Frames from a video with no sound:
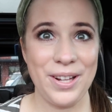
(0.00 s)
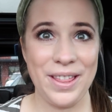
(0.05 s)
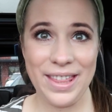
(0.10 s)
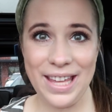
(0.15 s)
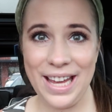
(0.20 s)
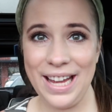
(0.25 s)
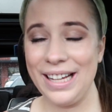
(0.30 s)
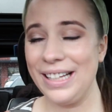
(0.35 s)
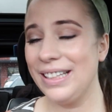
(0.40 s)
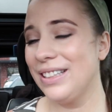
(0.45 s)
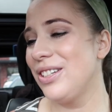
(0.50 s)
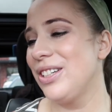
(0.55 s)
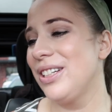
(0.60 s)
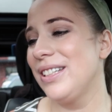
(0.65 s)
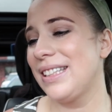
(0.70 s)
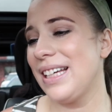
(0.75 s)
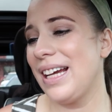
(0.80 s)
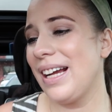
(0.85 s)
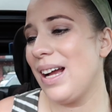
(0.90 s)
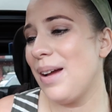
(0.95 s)
thing.
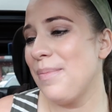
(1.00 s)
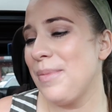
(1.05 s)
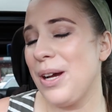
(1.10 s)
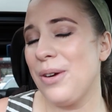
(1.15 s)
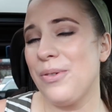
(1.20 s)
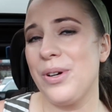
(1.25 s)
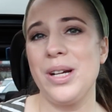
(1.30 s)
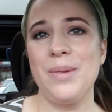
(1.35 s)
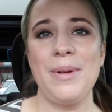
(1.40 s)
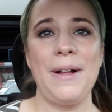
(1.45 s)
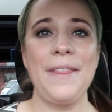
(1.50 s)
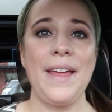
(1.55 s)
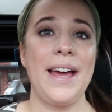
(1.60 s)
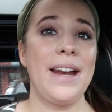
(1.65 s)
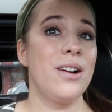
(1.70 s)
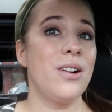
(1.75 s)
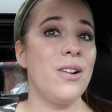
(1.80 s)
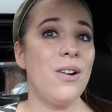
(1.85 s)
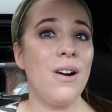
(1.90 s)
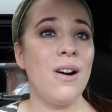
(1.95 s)
She's like, I'm not worried about
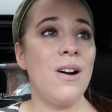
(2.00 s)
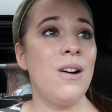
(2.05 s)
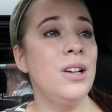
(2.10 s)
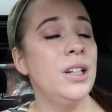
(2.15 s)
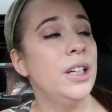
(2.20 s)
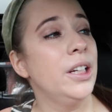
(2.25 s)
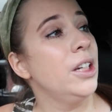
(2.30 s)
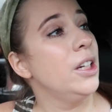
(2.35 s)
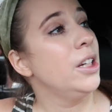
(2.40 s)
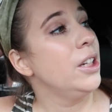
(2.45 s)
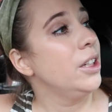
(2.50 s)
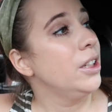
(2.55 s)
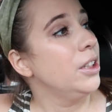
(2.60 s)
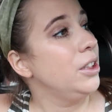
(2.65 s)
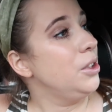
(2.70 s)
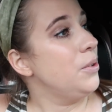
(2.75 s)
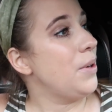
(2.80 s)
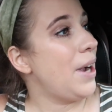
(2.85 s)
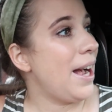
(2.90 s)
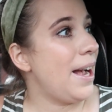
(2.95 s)
that at all.
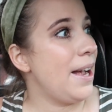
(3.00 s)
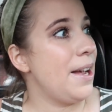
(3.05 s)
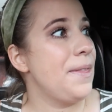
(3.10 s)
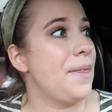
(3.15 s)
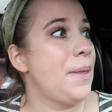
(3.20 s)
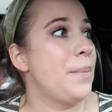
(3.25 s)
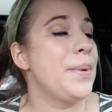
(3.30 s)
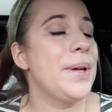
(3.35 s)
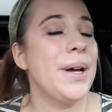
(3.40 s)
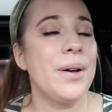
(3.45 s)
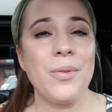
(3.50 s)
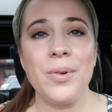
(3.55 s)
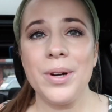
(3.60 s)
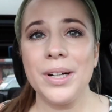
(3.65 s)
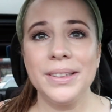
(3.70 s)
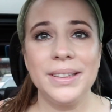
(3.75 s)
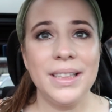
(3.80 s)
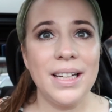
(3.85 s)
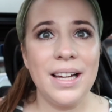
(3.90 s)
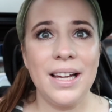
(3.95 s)
You had the blood
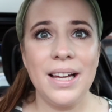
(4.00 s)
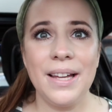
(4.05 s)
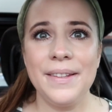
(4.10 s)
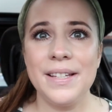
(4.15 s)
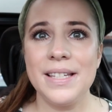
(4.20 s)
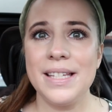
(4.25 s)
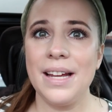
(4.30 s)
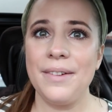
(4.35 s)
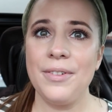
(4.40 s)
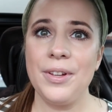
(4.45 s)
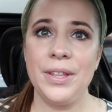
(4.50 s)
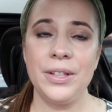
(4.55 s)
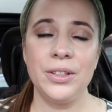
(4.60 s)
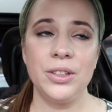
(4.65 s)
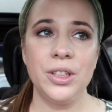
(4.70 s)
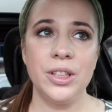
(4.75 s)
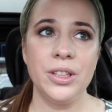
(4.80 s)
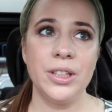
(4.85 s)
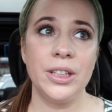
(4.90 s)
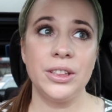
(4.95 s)
work done, this
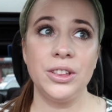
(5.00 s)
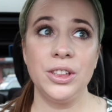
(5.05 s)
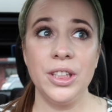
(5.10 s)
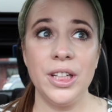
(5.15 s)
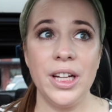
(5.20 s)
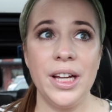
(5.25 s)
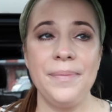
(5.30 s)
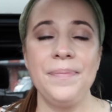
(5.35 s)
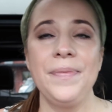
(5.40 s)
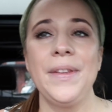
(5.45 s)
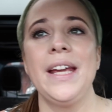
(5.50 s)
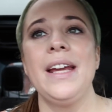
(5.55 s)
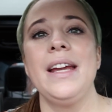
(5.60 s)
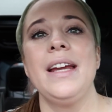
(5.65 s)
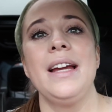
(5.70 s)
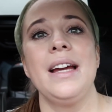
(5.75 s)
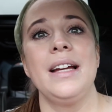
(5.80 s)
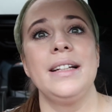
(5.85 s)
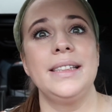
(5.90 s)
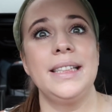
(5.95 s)
everything looked good.
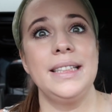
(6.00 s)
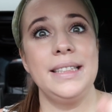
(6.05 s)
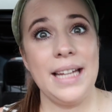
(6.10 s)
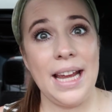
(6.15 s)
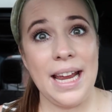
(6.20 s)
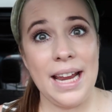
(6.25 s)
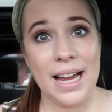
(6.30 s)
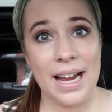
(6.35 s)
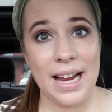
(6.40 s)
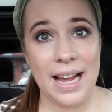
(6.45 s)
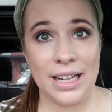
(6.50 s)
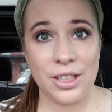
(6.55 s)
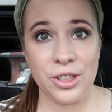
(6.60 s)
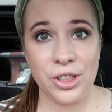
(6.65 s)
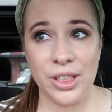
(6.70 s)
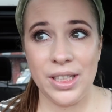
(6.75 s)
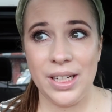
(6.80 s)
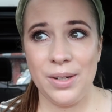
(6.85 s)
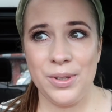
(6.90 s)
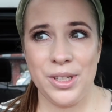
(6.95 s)
Today I
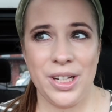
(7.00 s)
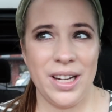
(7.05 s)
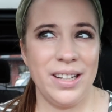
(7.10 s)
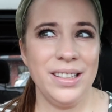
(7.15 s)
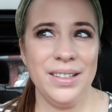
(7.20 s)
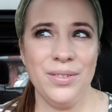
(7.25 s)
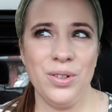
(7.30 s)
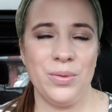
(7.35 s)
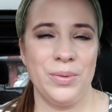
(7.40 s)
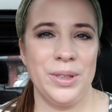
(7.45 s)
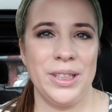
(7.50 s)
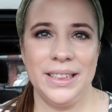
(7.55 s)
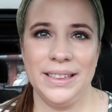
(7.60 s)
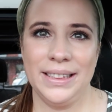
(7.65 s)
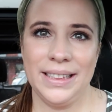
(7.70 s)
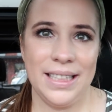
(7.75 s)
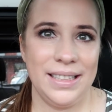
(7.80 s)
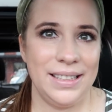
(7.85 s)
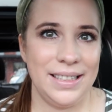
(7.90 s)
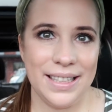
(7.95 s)
actually, which I didn't even realize
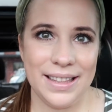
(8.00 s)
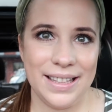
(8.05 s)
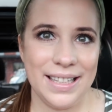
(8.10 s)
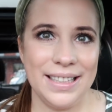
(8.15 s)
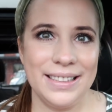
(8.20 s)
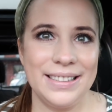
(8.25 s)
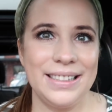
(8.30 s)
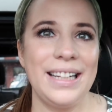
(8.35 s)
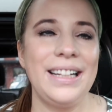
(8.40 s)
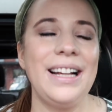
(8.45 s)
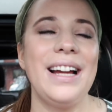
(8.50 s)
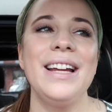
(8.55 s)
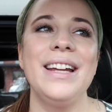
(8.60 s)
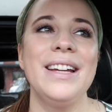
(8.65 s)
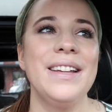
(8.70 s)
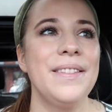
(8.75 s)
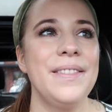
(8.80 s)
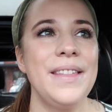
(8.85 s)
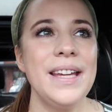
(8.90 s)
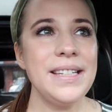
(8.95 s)
they did this, like
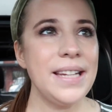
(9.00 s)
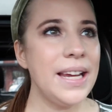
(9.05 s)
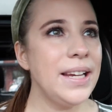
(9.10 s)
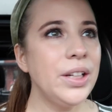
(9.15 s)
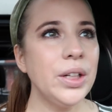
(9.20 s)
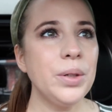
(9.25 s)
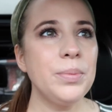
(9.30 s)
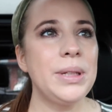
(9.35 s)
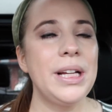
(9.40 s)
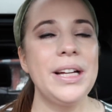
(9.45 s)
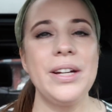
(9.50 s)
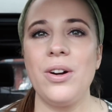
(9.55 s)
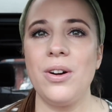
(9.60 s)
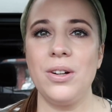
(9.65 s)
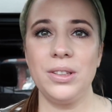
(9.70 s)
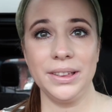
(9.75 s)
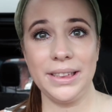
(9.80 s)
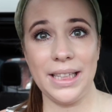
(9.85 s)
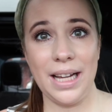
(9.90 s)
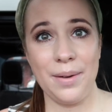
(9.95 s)
they take your blood
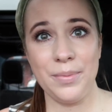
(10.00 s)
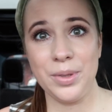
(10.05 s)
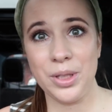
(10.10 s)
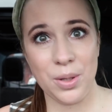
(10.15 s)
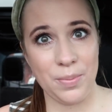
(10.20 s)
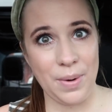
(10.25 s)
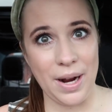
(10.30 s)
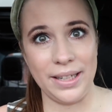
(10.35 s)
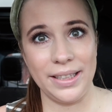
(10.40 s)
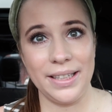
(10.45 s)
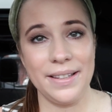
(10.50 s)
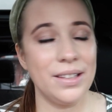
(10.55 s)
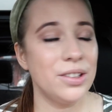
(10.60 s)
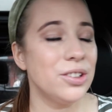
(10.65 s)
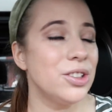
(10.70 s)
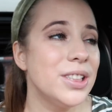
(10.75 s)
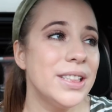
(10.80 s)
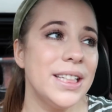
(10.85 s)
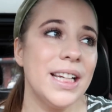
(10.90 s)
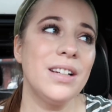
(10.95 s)
all the time when you're pregnant. They'll
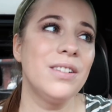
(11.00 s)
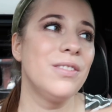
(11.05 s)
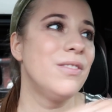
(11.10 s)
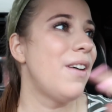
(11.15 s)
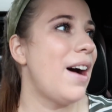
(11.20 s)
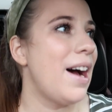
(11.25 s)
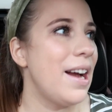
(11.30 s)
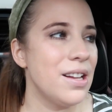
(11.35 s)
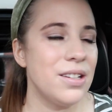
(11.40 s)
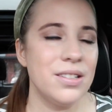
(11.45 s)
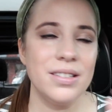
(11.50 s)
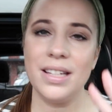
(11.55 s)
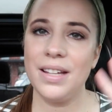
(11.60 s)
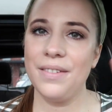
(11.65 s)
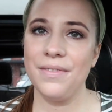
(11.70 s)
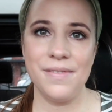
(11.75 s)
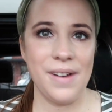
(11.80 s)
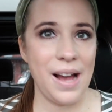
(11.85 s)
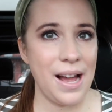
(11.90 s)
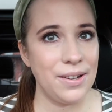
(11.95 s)
just take vials
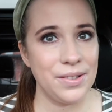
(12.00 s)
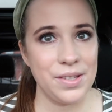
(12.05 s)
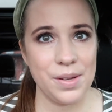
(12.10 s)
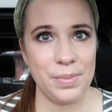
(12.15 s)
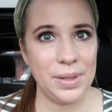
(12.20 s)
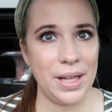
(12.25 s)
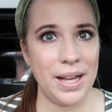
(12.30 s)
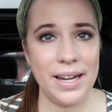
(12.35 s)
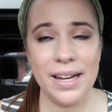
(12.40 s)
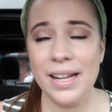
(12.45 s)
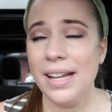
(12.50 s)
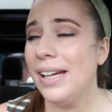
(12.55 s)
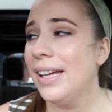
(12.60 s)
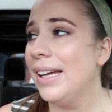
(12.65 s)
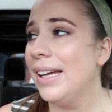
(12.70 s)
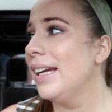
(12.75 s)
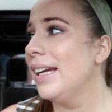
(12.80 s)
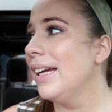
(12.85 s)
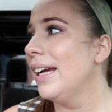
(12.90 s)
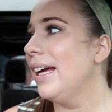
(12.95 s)
and vials of blood.
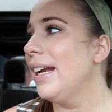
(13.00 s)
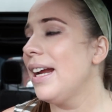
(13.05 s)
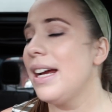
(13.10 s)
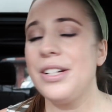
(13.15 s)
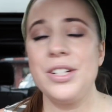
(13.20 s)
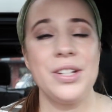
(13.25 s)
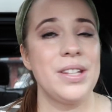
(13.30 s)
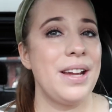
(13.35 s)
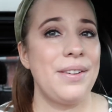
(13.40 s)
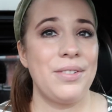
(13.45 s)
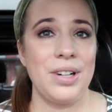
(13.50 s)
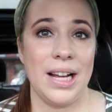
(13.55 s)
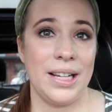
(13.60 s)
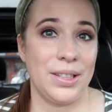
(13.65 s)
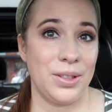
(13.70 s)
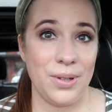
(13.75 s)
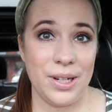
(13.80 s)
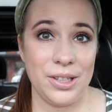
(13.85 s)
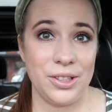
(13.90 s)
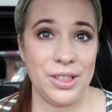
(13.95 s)
And I just never
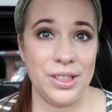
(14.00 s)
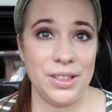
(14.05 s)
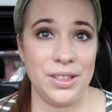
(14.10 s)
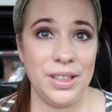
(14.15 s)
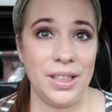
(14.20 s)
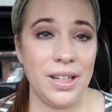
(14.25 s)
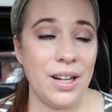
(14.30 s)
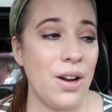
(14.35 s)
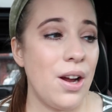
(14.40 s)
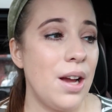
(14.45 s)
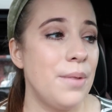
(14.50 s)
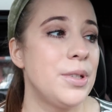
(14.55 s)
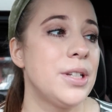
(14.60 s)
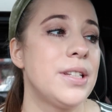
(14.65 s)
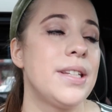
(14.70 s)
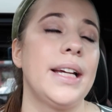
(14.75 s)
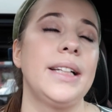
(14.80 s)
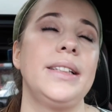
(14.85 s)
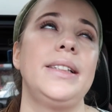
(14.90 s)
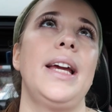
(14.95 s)
ask questions, you know, I'm
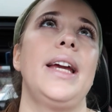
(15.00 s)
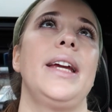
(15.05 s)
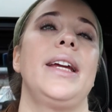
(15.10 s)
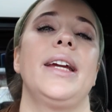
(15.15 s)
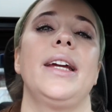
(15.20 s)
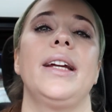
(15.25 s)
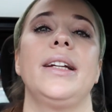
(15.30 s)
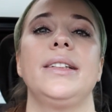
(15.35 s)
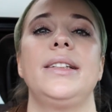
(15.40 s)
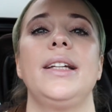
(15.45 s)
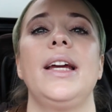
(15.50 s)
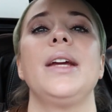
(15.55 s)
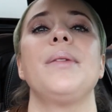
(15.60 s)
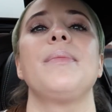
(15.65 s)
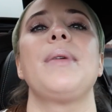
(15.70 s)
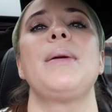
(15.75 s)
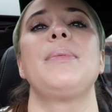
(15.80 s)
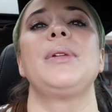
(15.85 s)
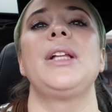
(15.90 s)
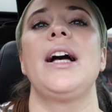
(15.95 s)
just like, take it, take
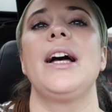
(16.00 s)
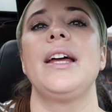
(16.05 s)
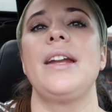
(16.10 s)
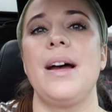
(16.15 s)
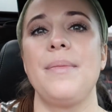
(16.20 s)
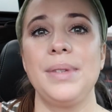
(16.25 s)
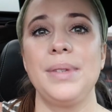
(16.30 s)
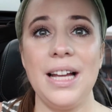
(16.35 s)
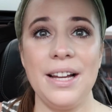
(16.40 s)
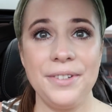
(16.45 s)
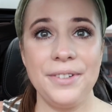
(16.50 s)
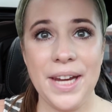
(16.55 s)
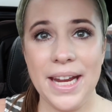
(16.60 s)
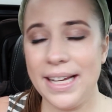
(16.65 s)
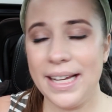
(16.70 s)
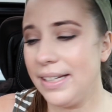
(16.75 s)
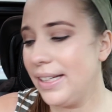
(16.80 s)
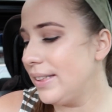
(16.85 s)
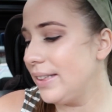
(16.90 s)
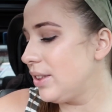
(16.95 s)
my blood. I'm
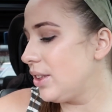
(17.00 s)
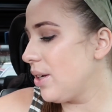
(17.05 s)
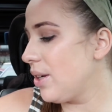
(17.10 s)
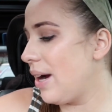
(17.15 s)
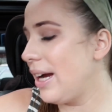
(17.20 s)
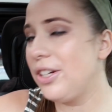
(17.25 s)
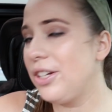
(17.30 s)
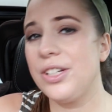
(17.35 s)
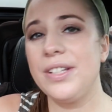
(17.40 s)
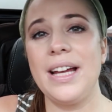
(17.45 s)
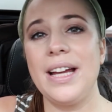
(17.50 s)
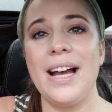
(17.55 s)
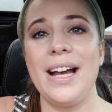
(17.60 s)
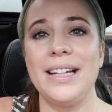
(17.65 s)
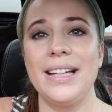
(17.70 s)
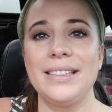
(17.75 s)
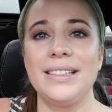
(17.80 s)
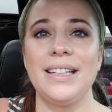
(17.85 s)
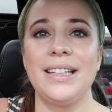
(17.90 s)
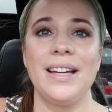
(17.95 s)
left-handed, so I just
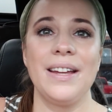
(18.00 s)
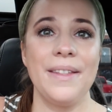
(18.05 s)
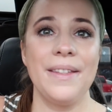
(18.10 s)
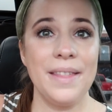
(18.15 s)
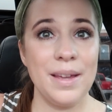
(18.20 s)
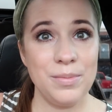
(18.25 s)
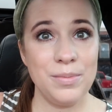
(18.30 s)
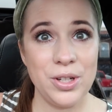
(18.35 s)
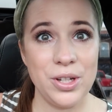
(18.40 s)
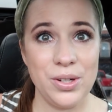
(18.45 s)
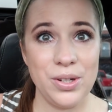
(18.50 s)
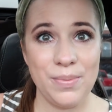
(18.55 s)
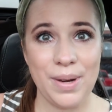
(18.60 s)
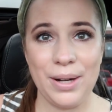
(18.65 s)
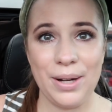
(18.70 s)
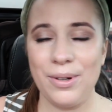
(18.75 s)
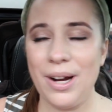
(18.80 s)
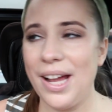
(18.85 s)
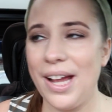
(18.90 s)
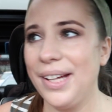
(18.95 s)
ask them to do
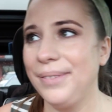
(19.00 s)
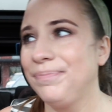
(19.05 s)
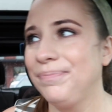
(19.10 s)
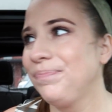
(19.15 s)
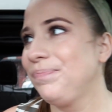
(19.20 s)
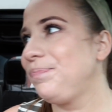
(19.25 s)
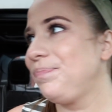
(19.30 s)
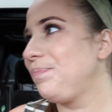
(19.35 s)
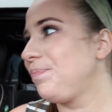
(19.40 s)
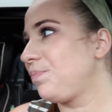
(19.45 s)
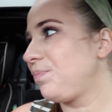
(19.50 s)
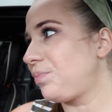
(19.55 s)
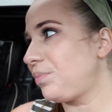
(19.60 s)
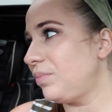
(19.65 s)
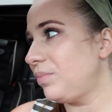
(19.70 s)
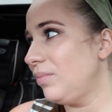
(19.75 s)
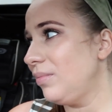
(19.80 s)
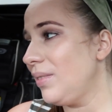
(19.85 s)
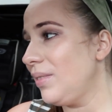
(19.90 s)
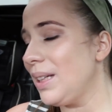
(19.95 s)
my right
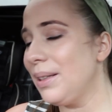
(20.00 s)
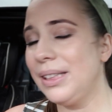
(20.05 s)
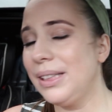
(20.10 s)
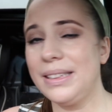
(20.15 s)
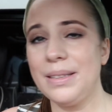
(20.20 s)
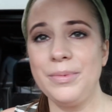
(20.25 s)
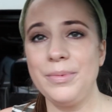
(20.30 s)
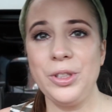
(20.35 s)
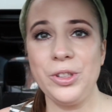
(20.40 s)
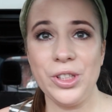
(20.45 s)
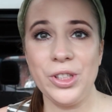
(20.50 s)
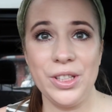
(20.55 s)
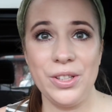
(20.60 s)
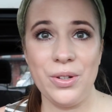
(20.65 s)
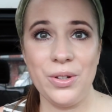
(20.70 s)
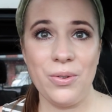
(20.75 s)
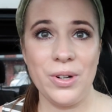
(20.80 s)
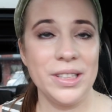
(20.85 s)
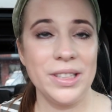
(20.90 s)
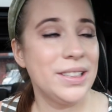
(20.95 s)
because I'm usually
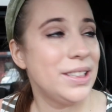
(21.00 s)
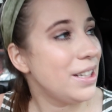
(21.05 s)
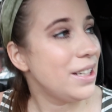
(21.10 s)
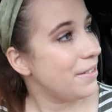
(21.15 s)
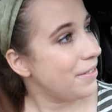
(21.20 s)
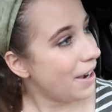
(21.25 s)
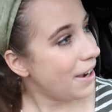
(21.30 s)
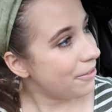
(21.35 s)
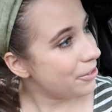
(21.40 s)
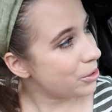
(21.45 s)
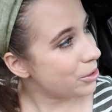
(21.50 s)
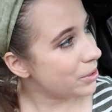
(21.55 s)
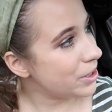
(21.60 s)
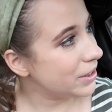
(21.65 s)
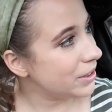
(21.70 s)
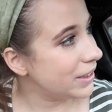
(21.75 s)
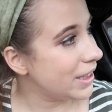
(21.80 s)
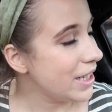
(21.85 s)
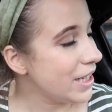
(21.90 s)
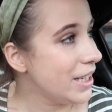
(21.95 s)
sore and stuff
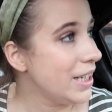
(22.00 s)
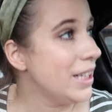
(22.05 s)
afterwards.